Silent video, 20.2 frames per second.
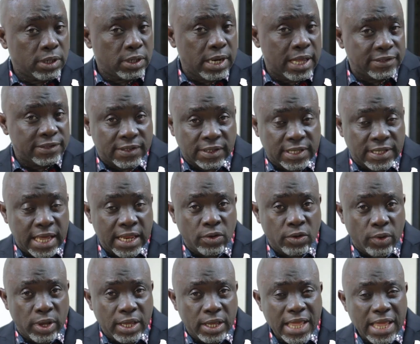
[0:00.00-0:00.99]
real estate
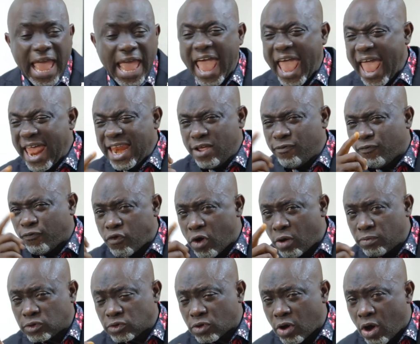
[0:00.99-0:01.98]
anyway, any
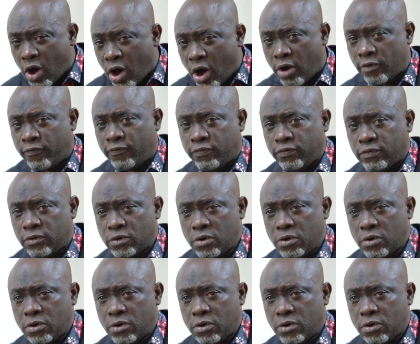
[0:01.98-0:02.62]
forms of